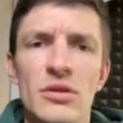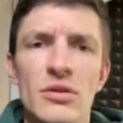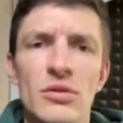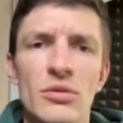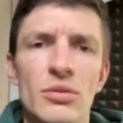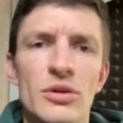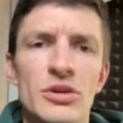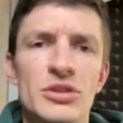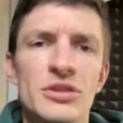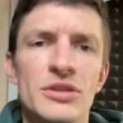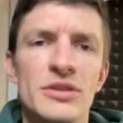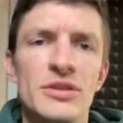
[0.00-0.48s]

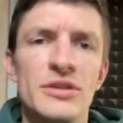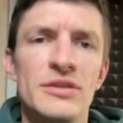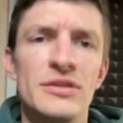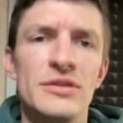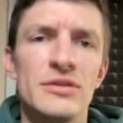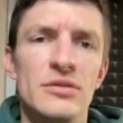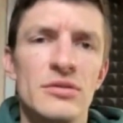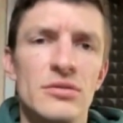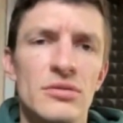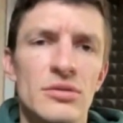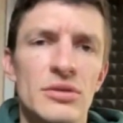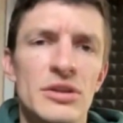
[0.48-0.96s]
which
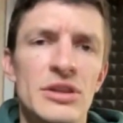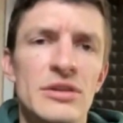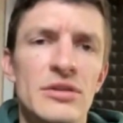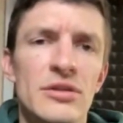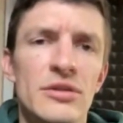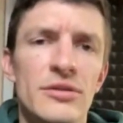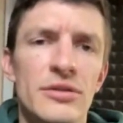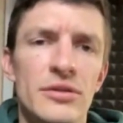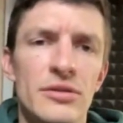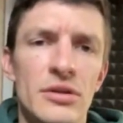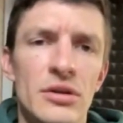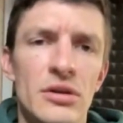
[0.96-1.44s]
is
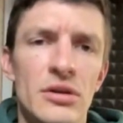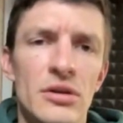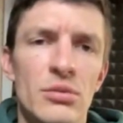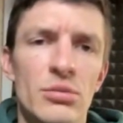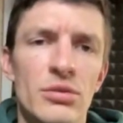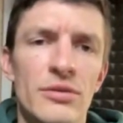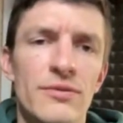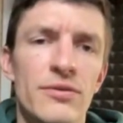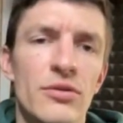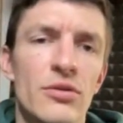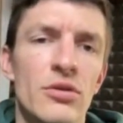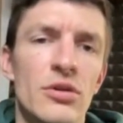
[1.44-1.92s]
needed
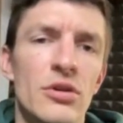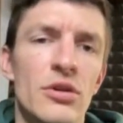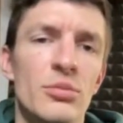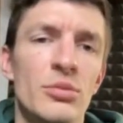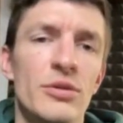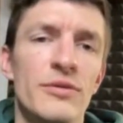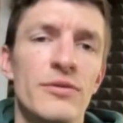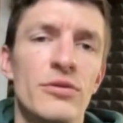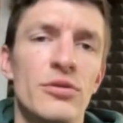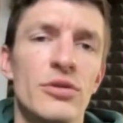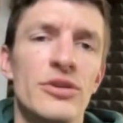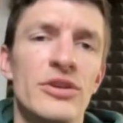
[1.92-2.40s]
before
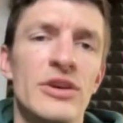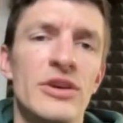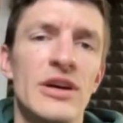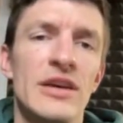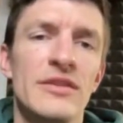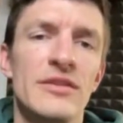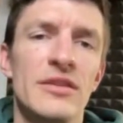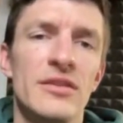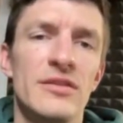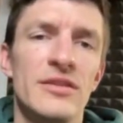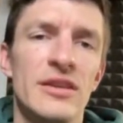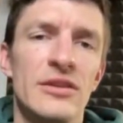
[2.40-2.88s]
a
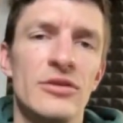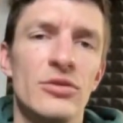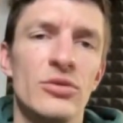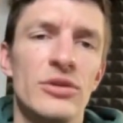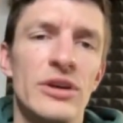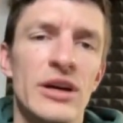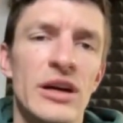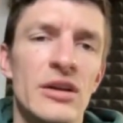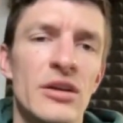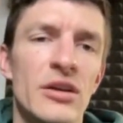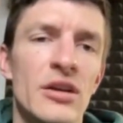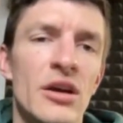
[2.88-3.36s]
task is set to
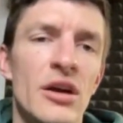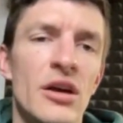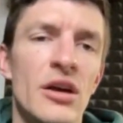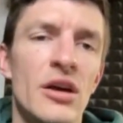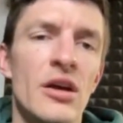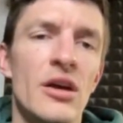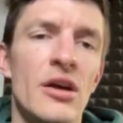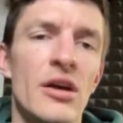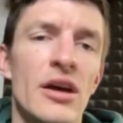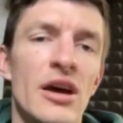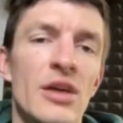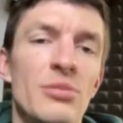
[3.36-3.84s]
done.
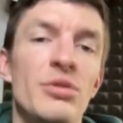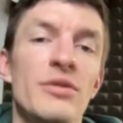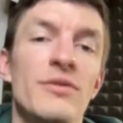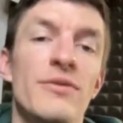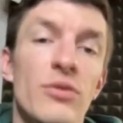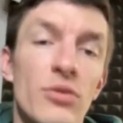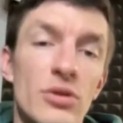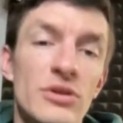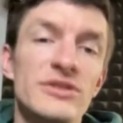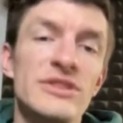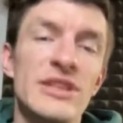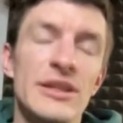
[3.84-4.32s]
And
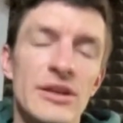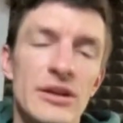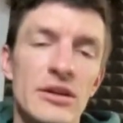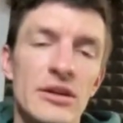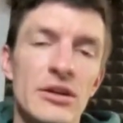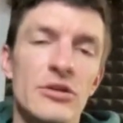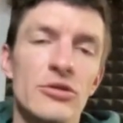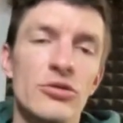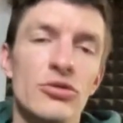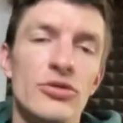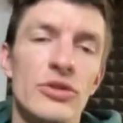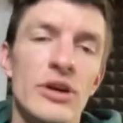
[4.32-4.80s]
before setting
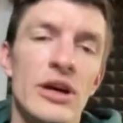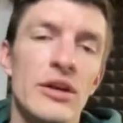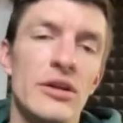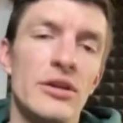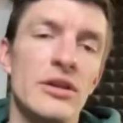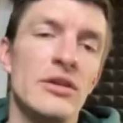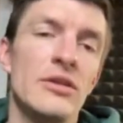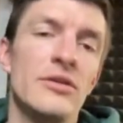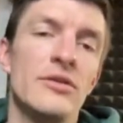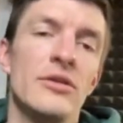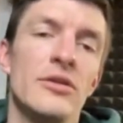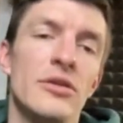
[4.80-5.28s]
it to done,
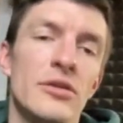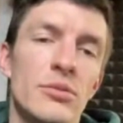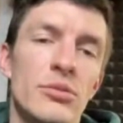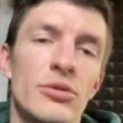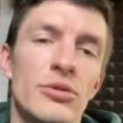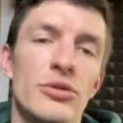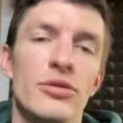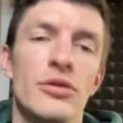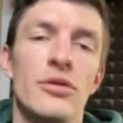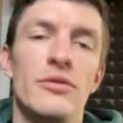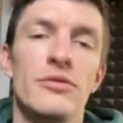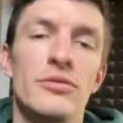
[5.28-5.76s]
here's a little
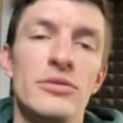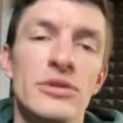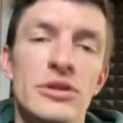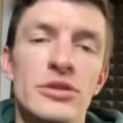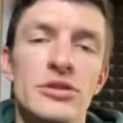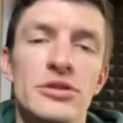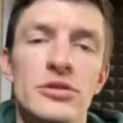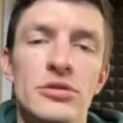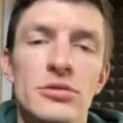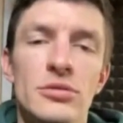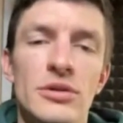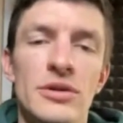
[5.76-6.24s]
bit of
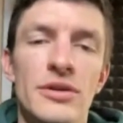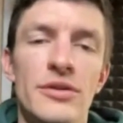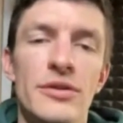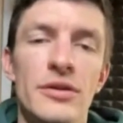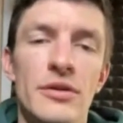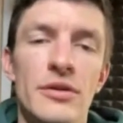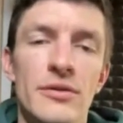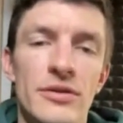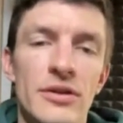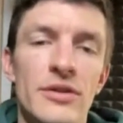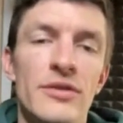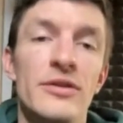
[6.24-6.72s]
reassurance
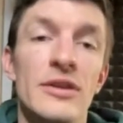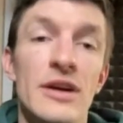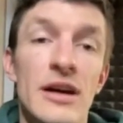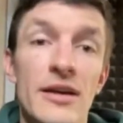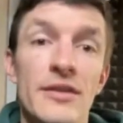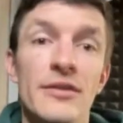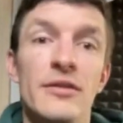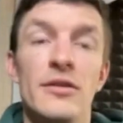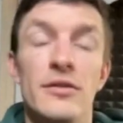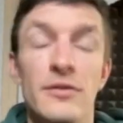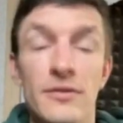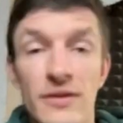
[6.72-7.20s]
if this
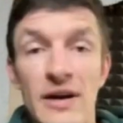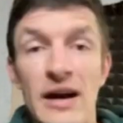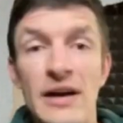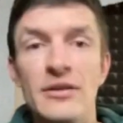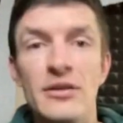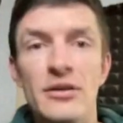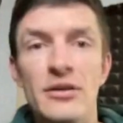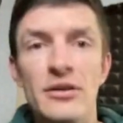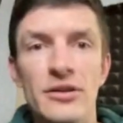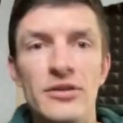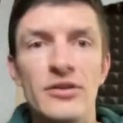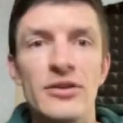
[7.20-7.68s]
task is
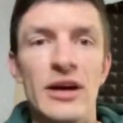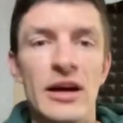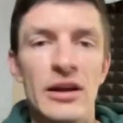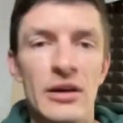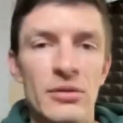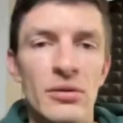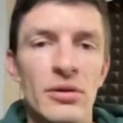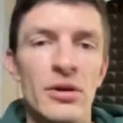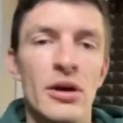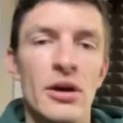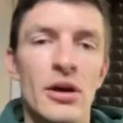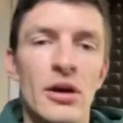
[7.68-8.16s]
finally
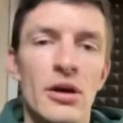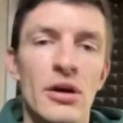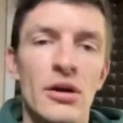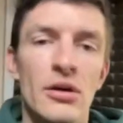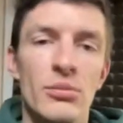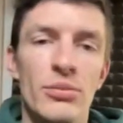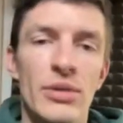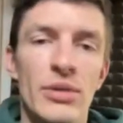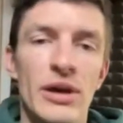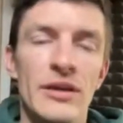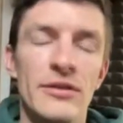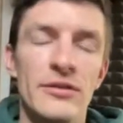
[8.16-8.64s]
done
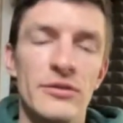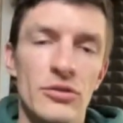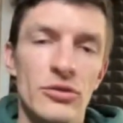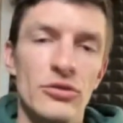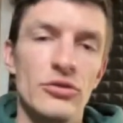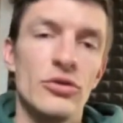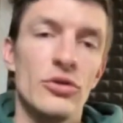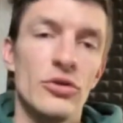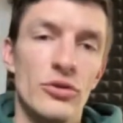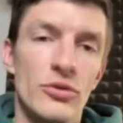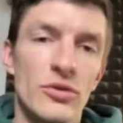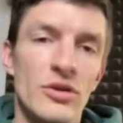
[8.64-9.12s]
based on
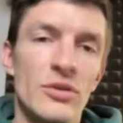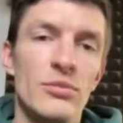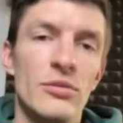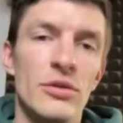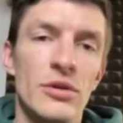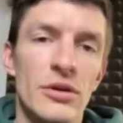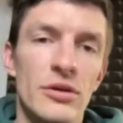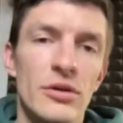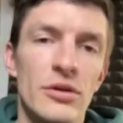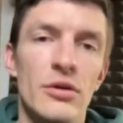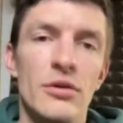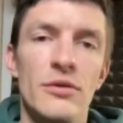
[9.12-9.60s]
your
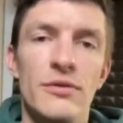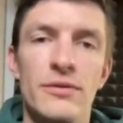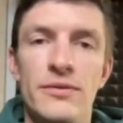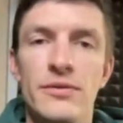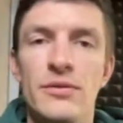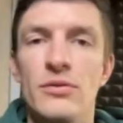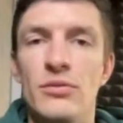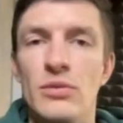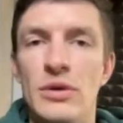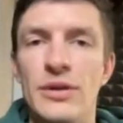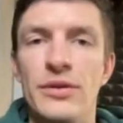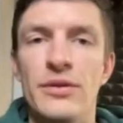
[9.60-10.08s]
agreement of
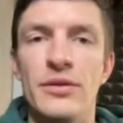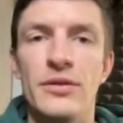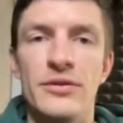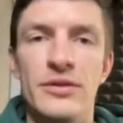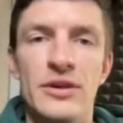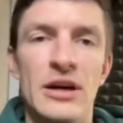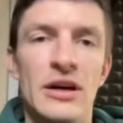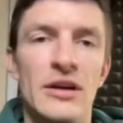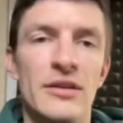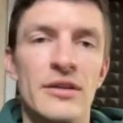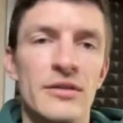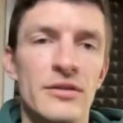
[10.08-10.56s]
what this
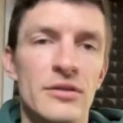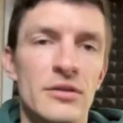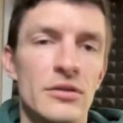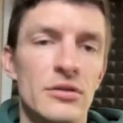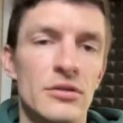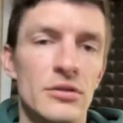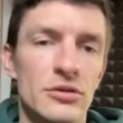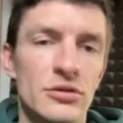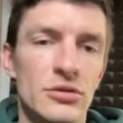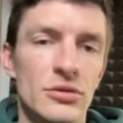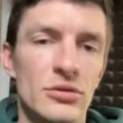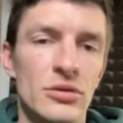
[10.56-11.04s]
task
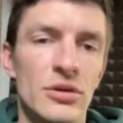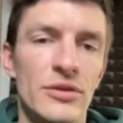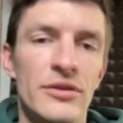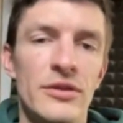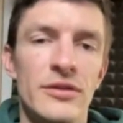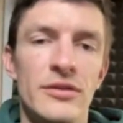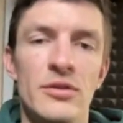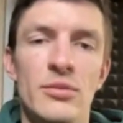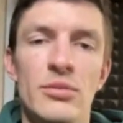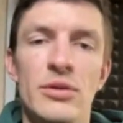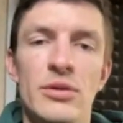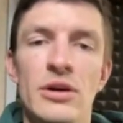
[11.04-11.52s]
should
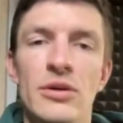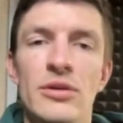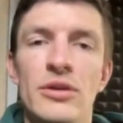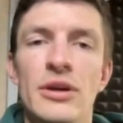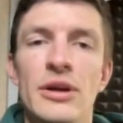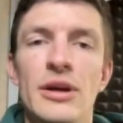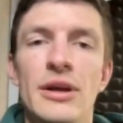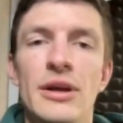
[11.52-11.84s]
consist about.